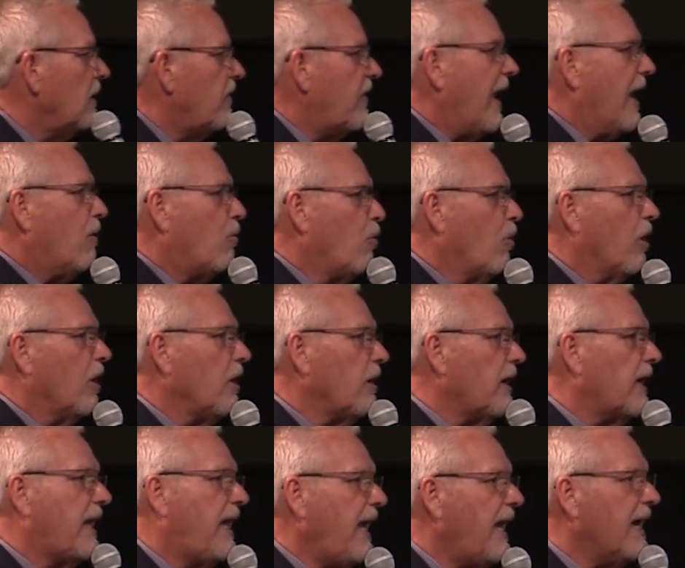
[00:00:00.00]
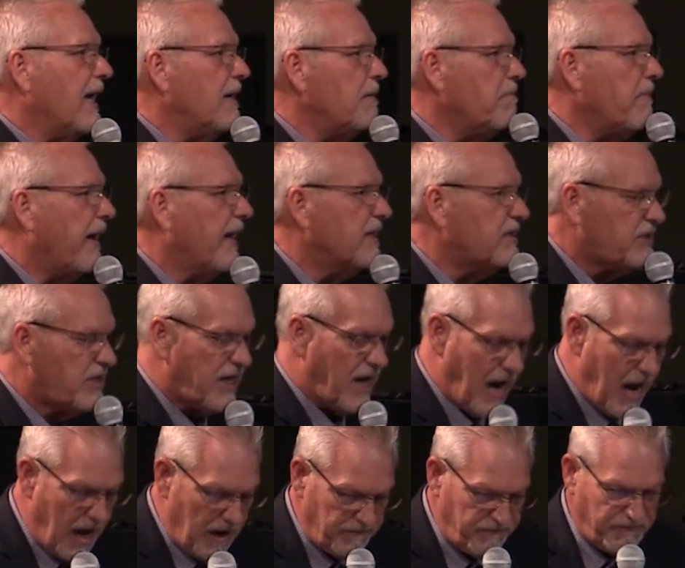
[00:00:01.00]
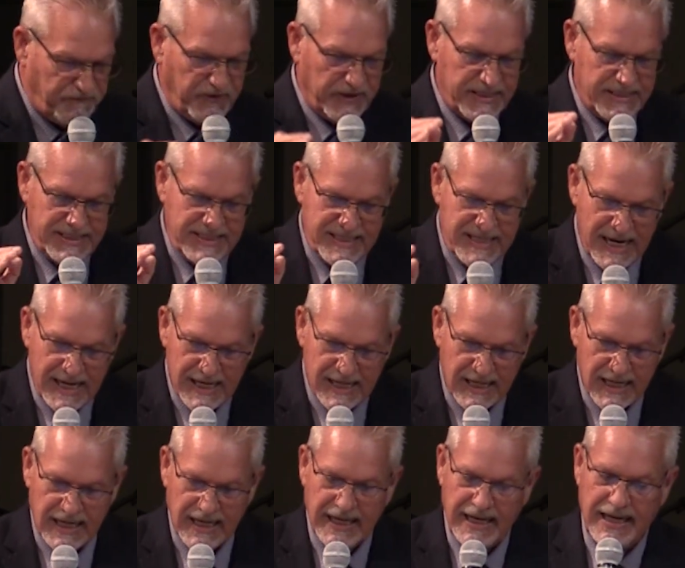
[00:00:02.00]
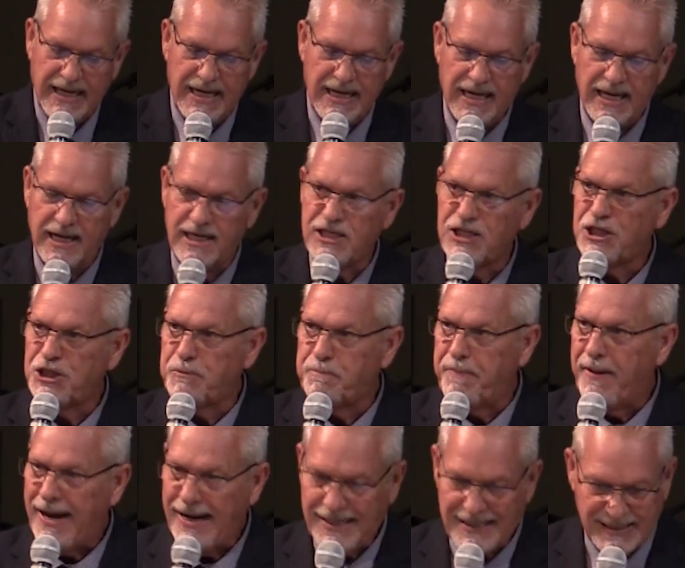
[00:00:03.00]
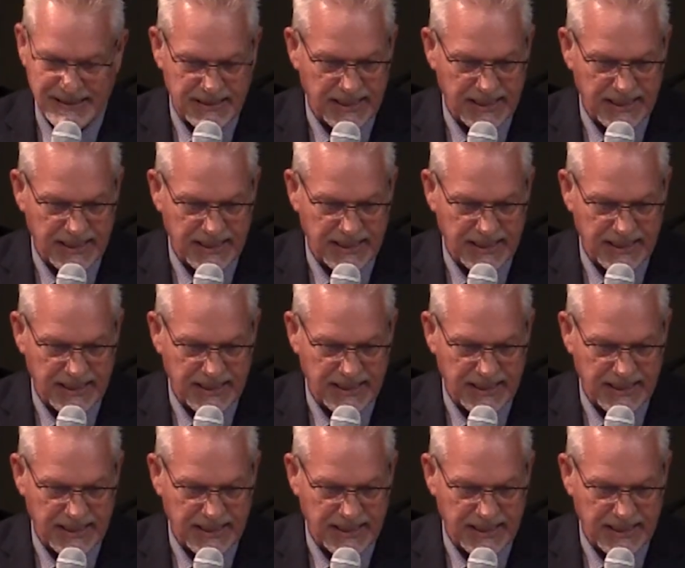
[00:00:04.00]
That word, again, means confidently expected.